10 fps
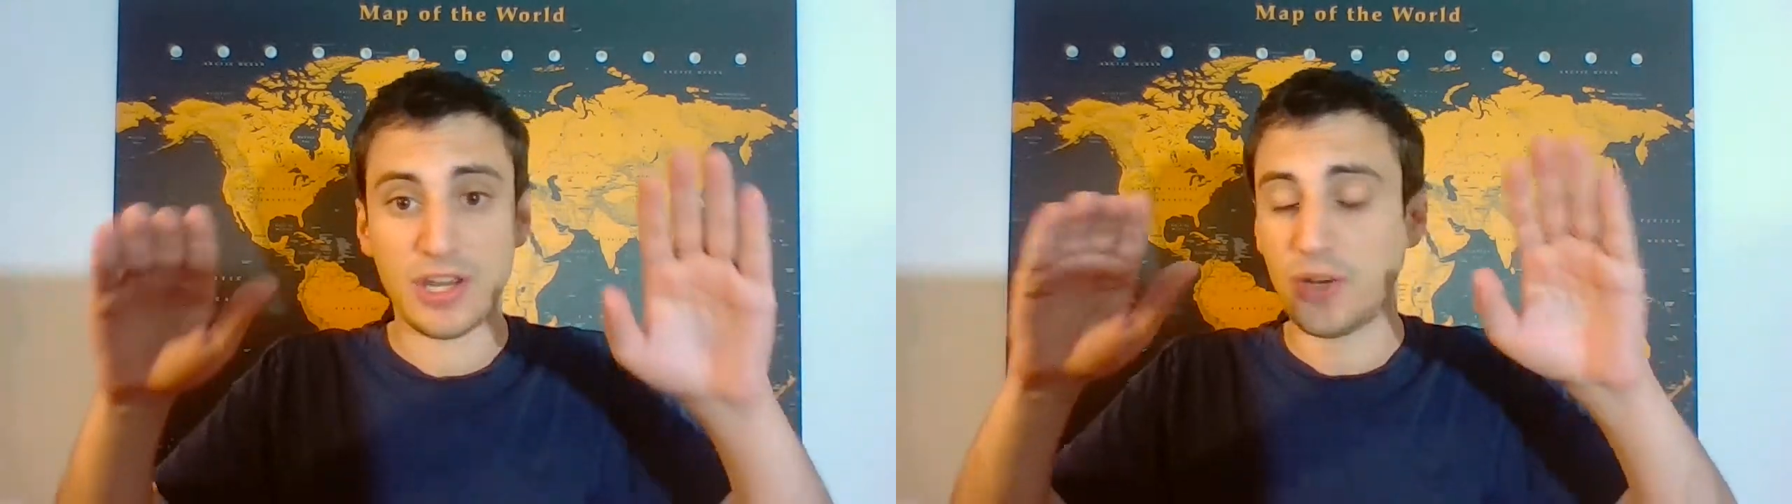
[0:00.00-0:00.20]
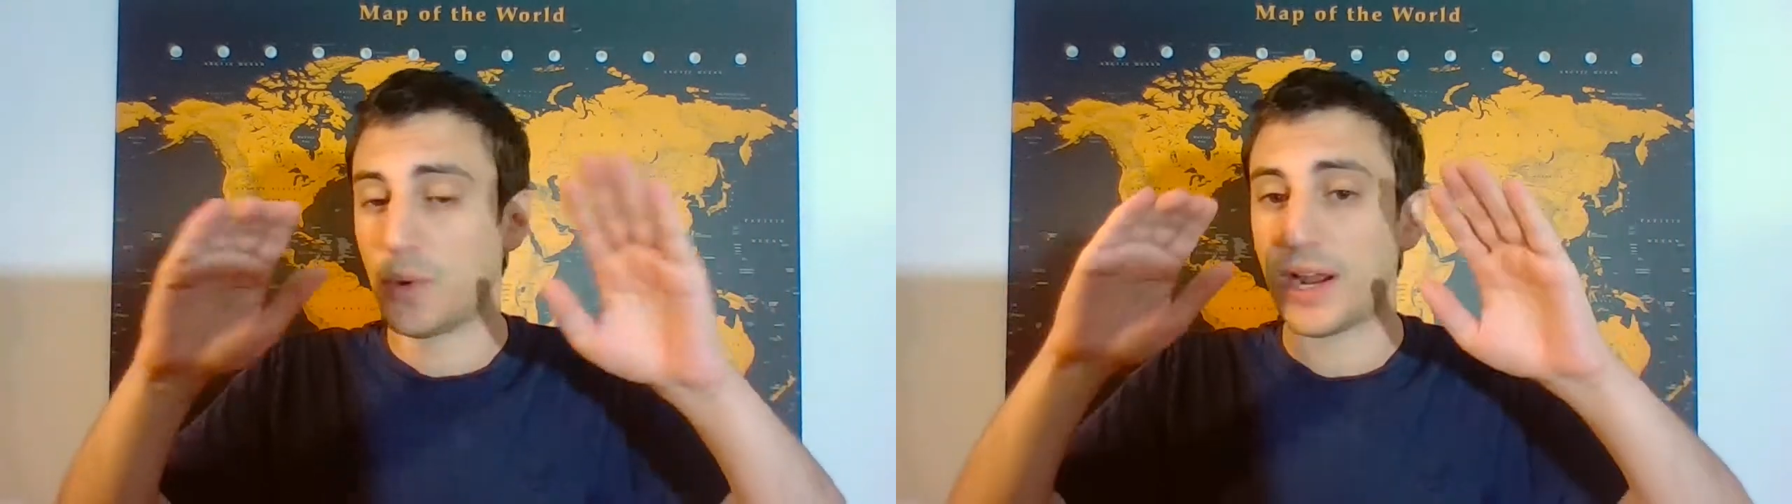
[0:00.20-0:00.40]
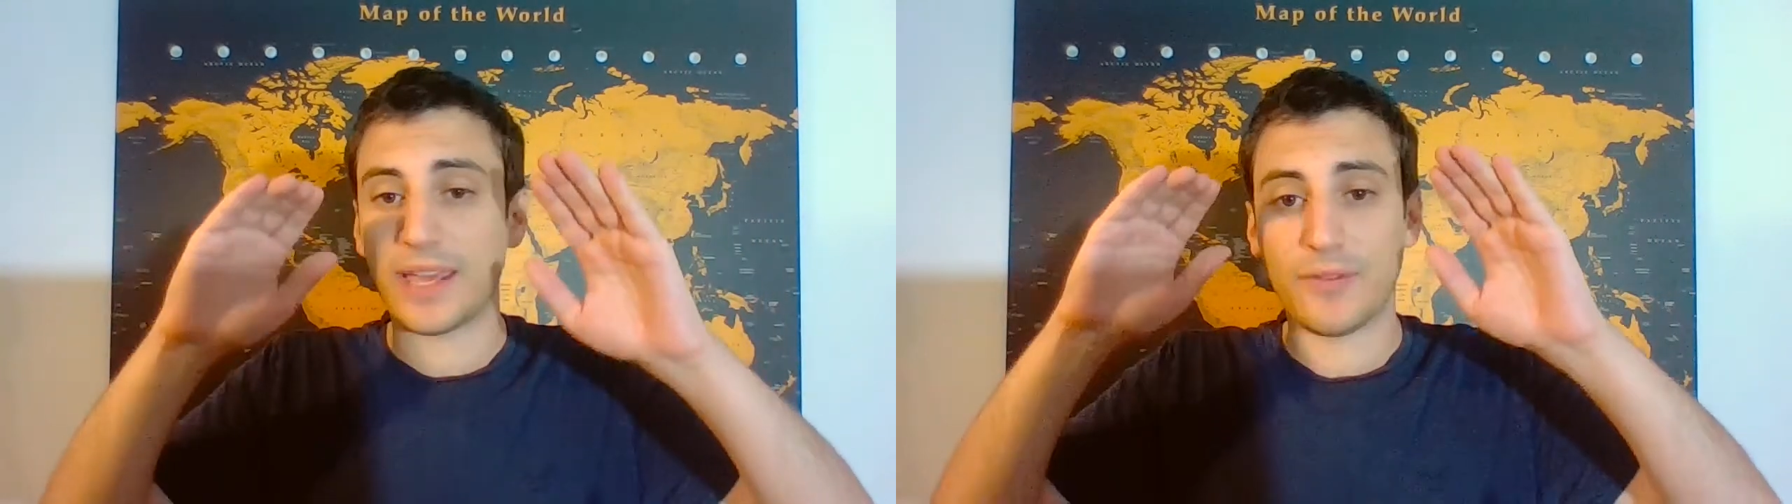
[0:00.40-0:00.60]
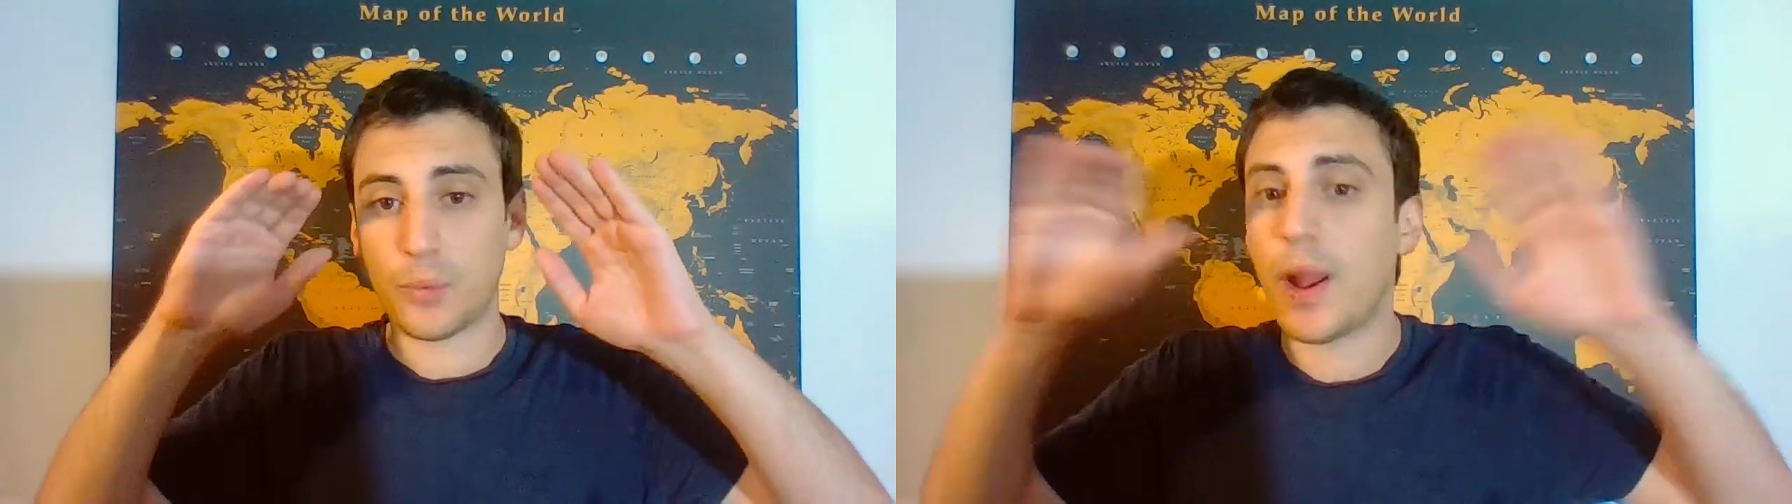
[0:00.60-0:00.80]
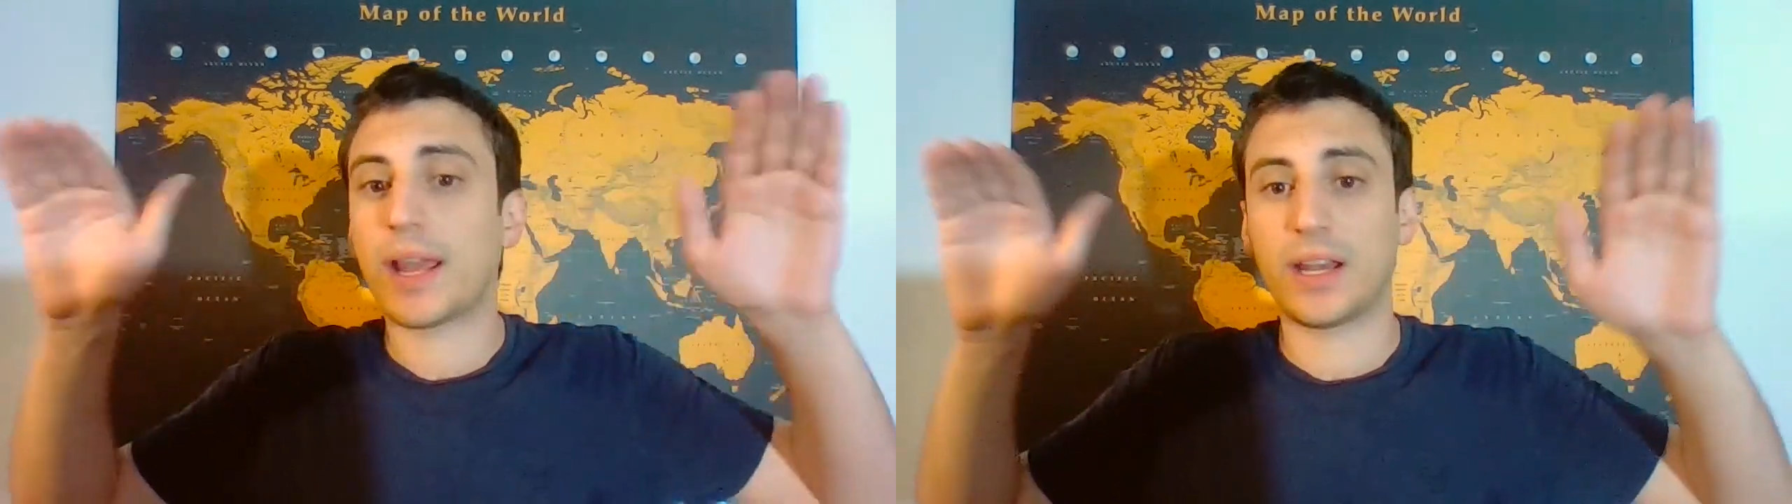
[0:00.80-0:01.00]
we're not going to
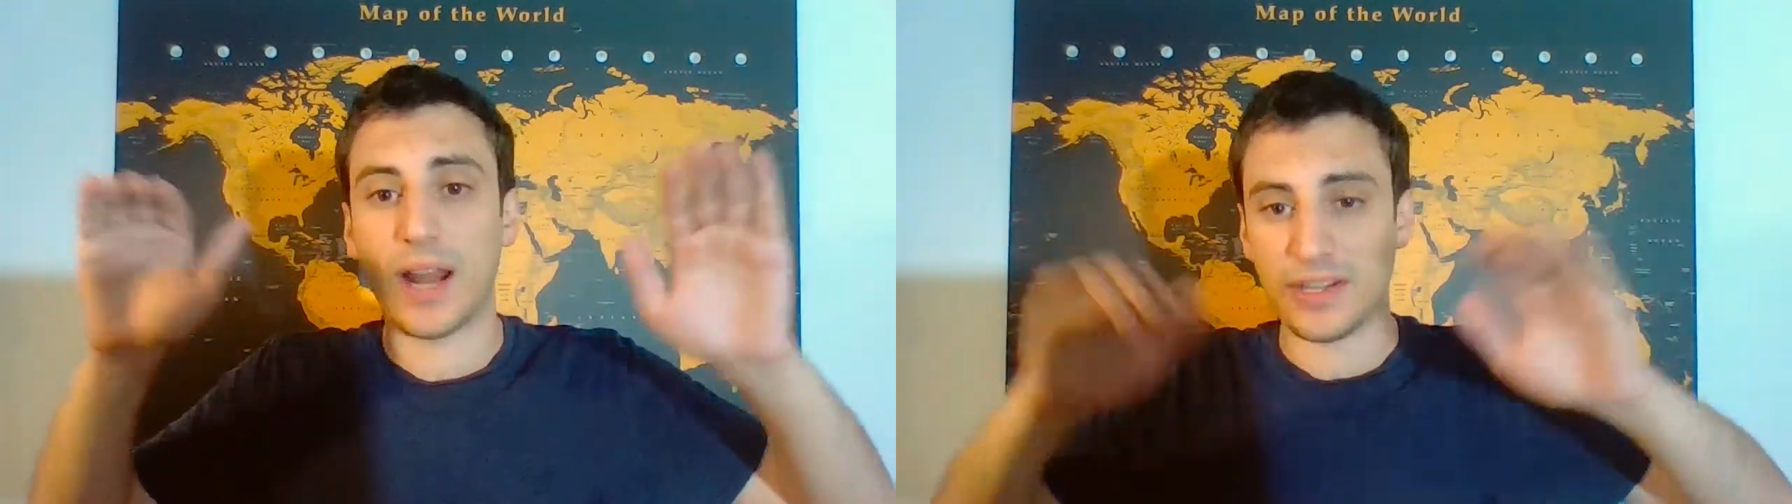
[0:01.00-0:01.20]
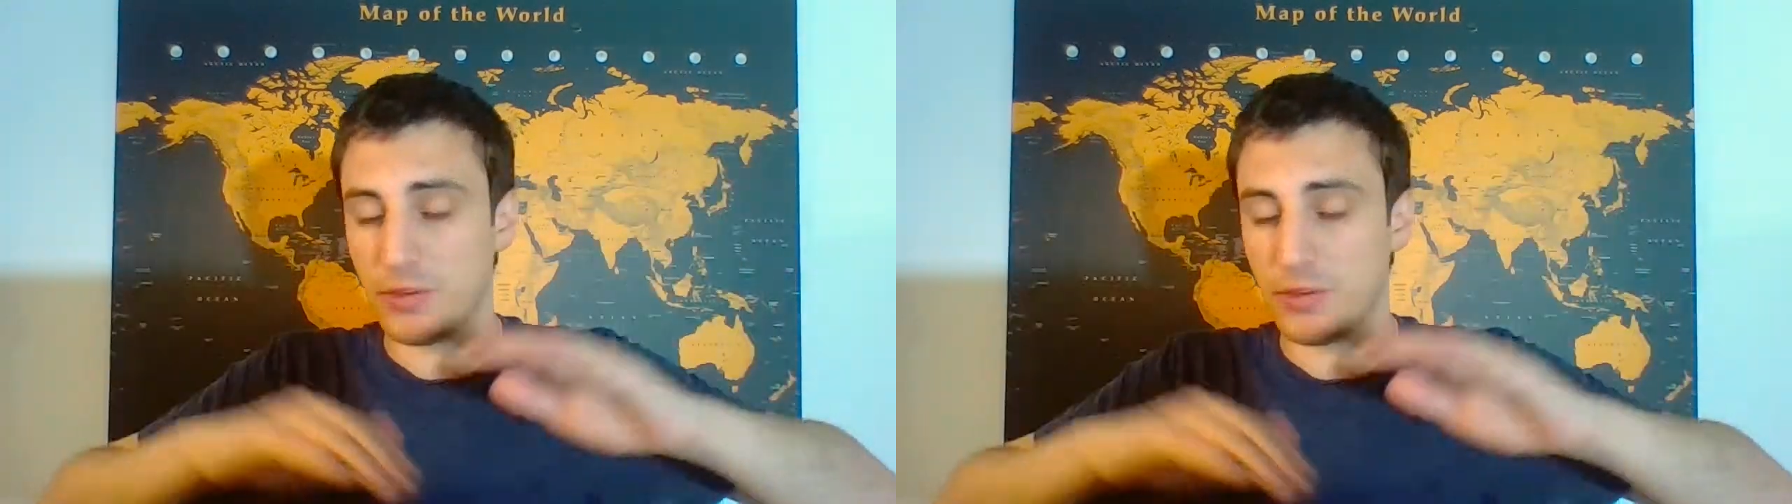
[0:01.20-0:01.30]
recognize